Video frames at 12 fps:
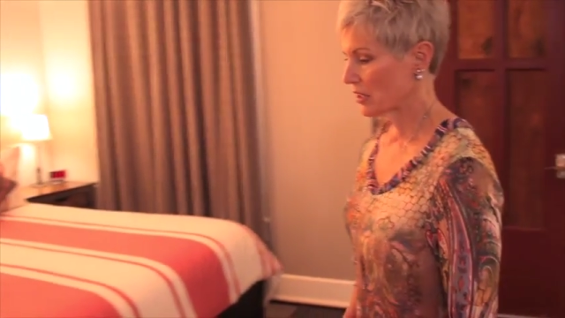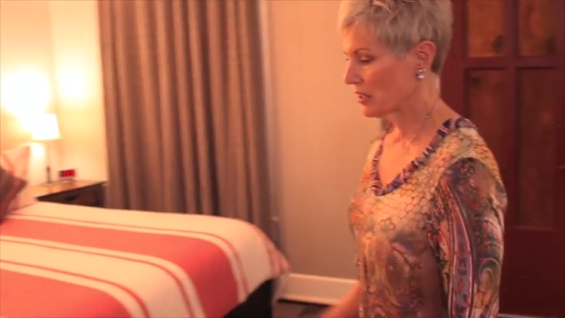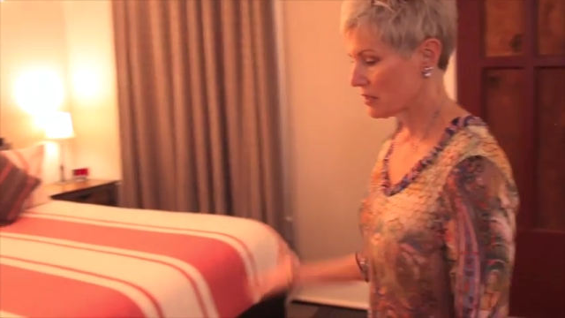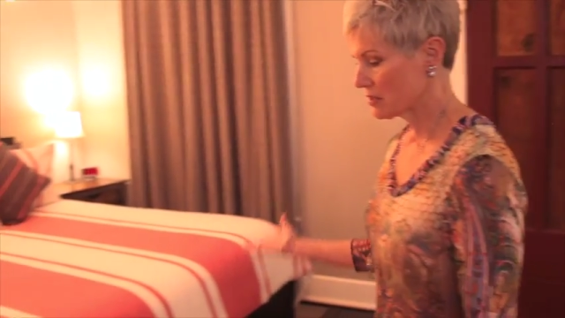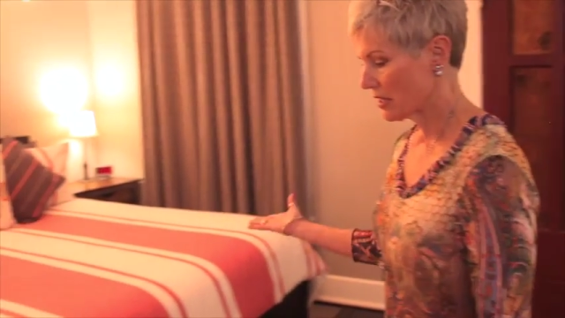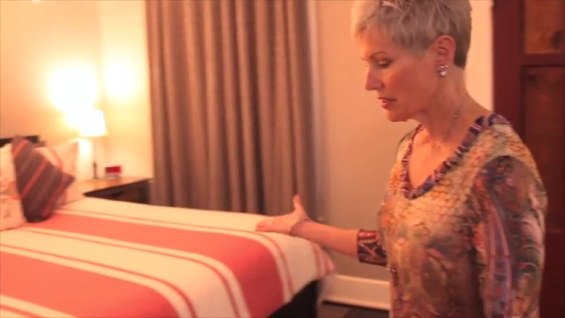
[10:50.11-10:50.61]

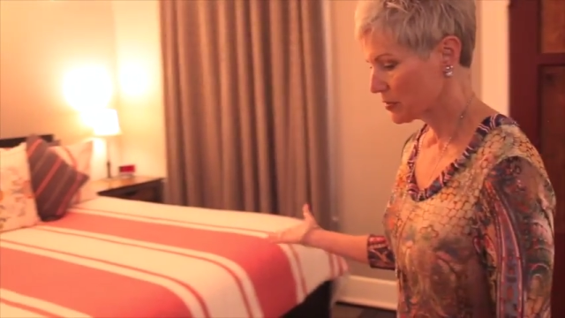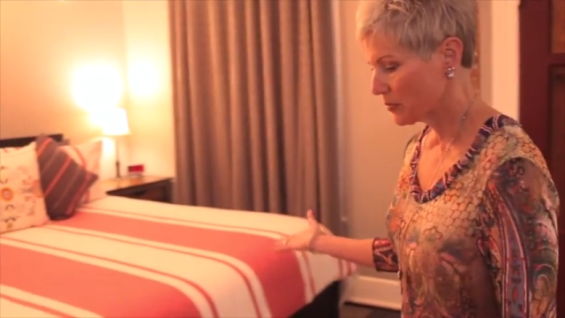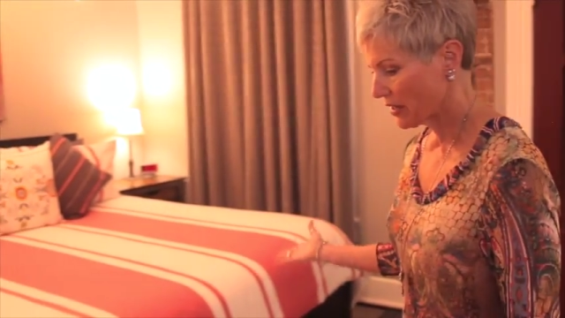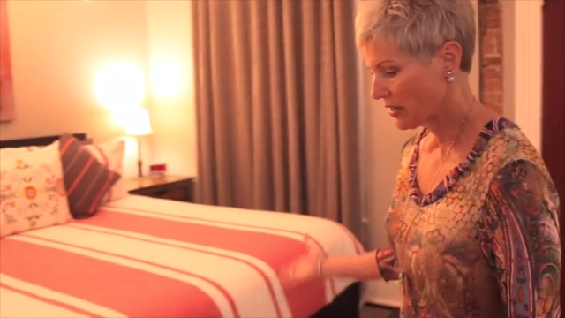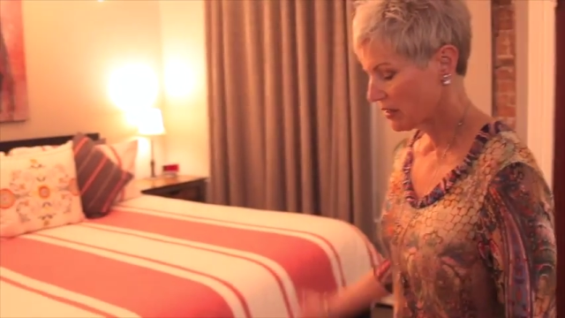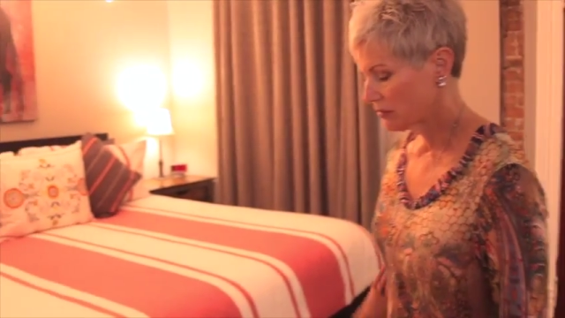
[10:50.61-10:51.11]
king size
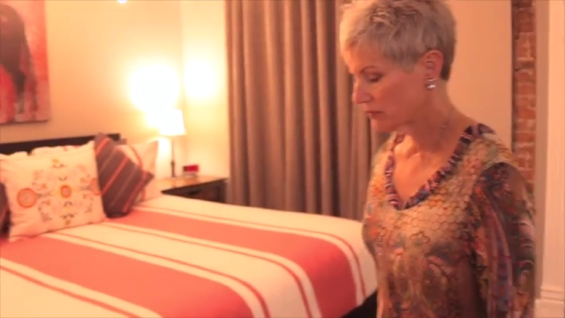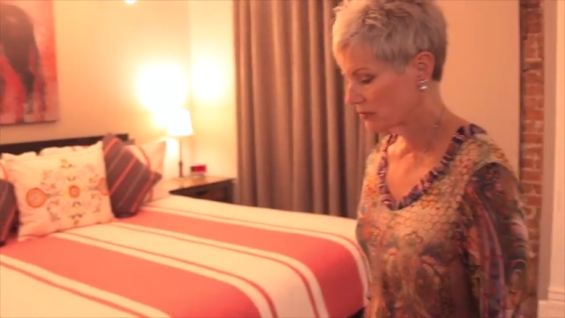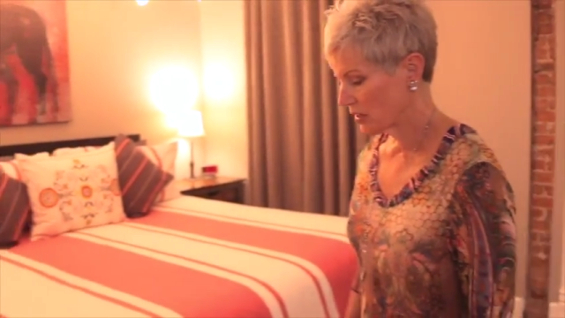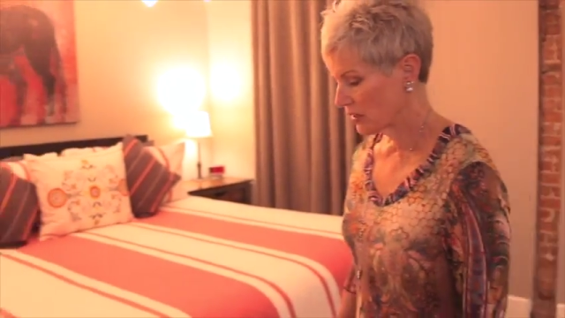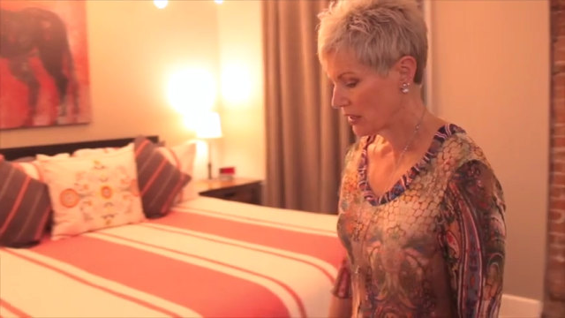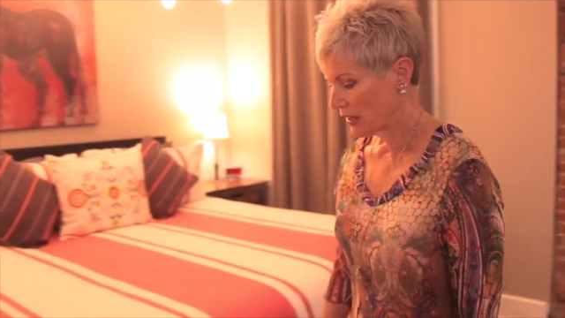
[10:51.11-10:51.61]
bed.
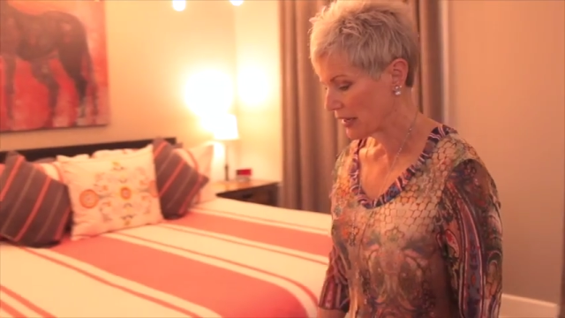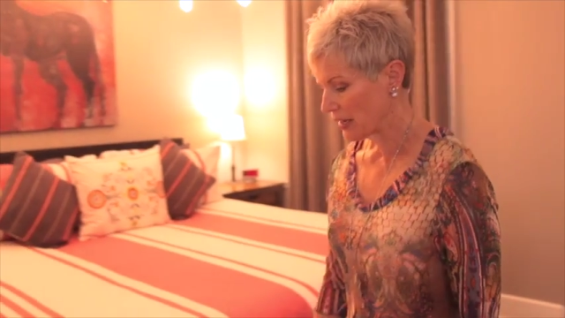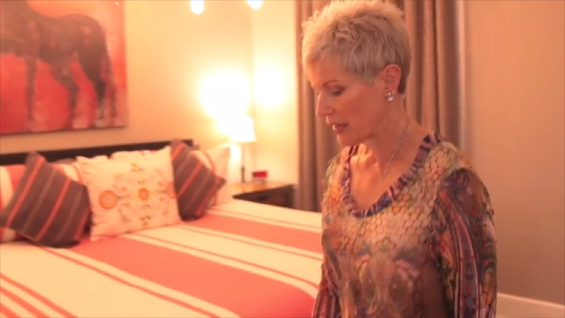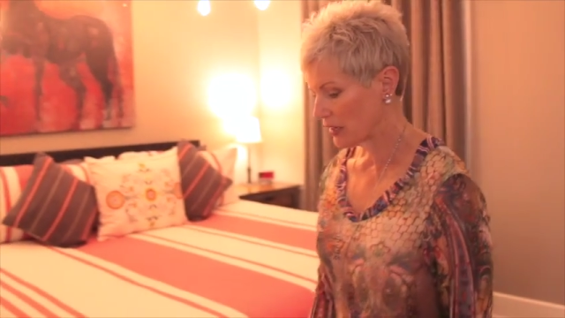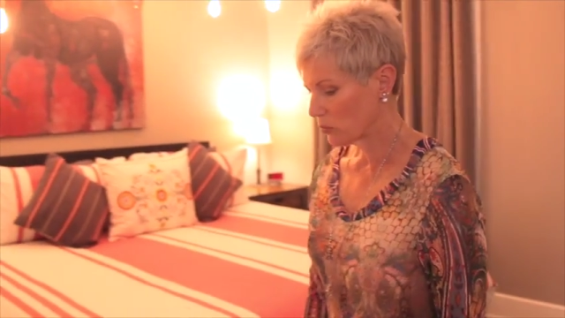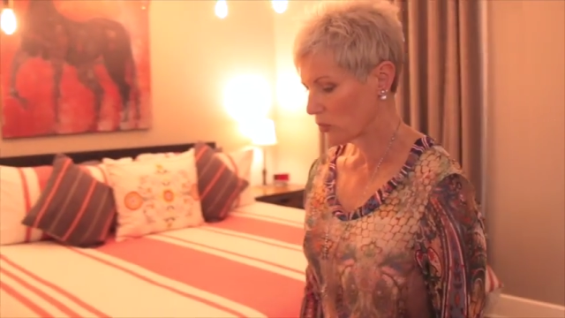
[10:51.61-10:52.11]

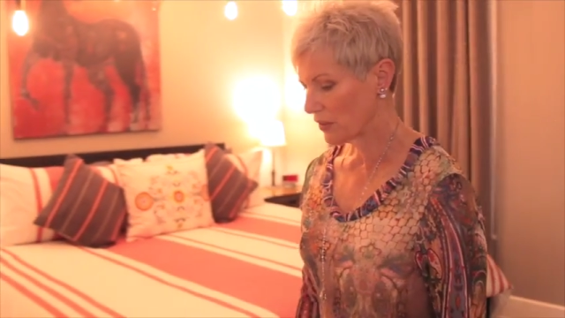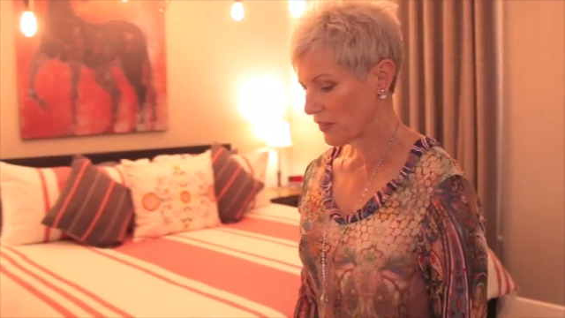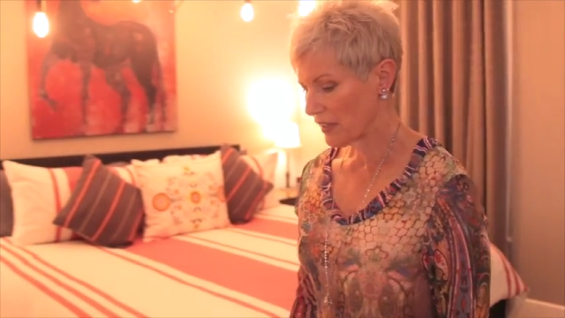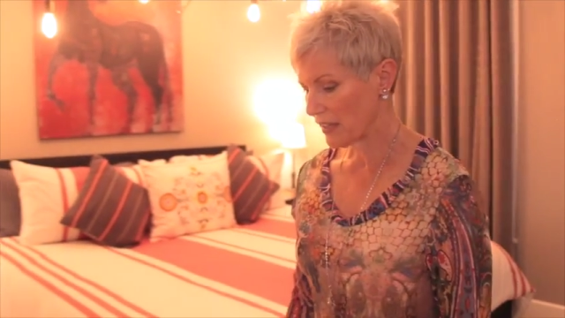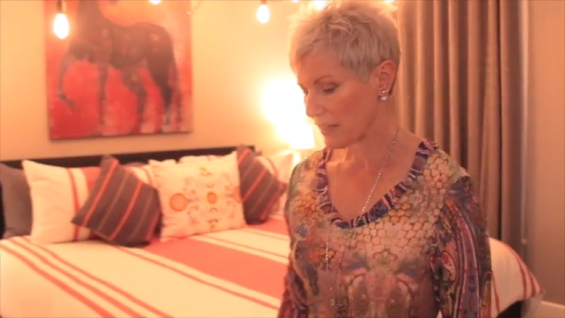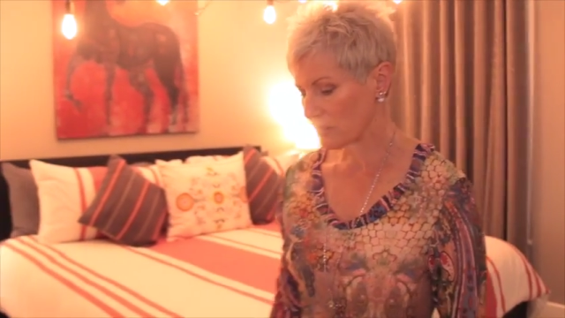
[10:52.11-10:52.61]
And one
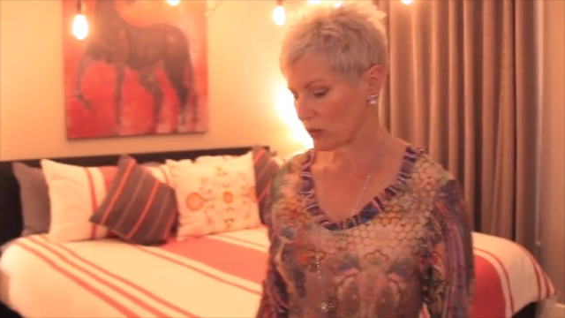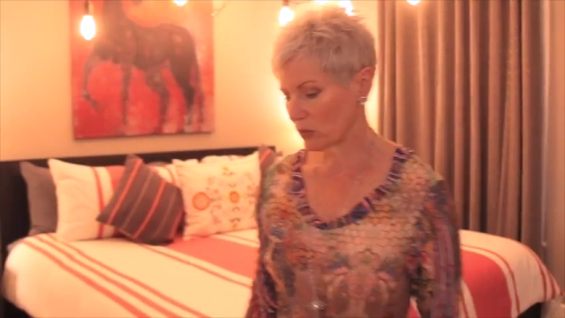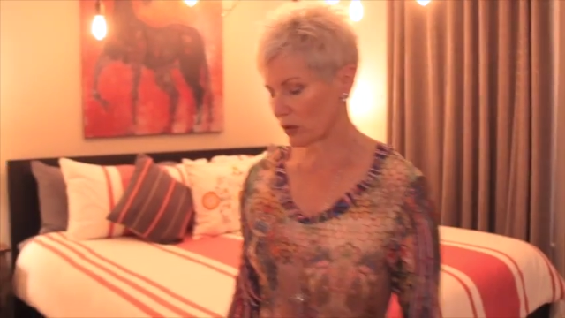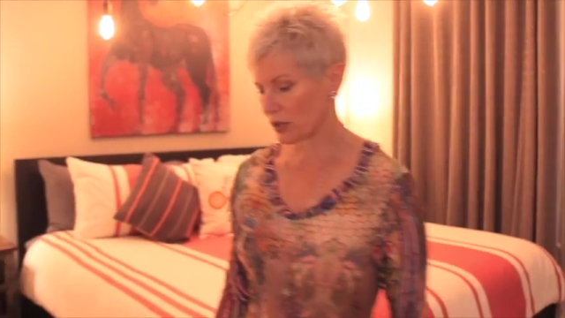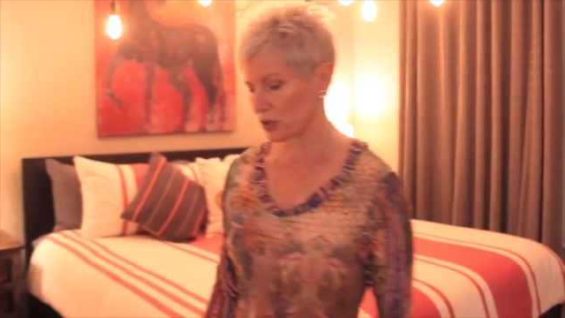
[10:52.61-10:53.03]
thing I do want